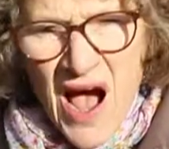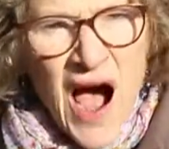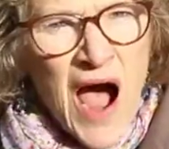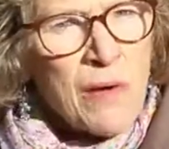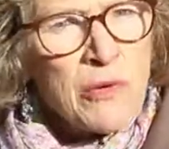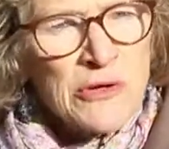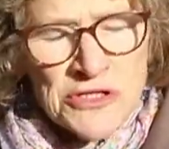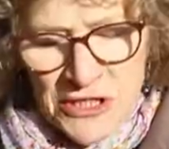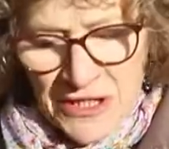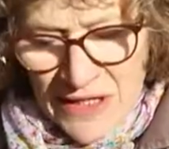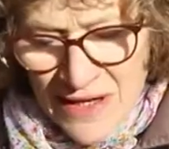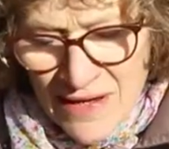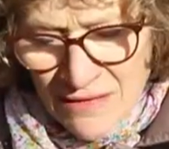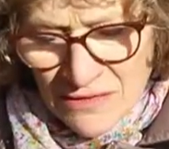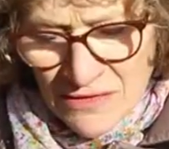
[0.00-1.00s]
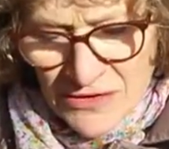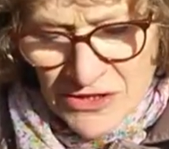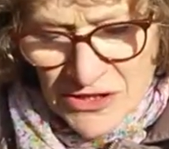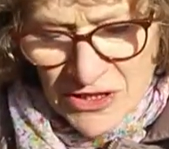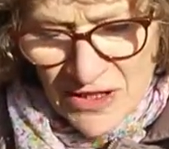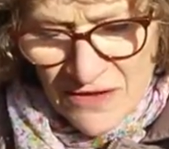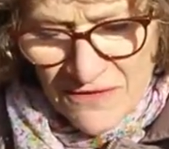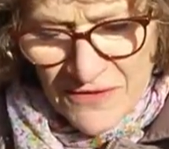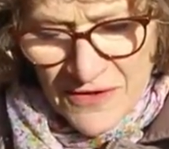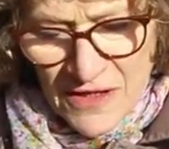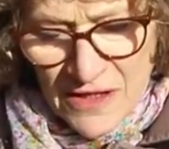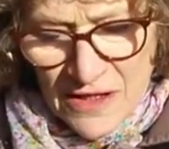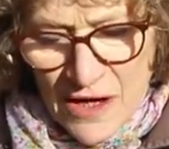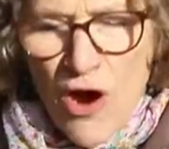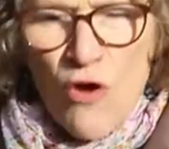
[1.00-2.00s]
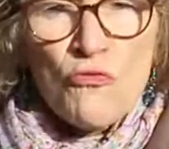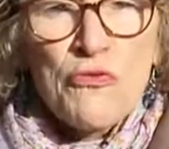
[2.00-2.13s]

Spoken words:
I want to kill the TV,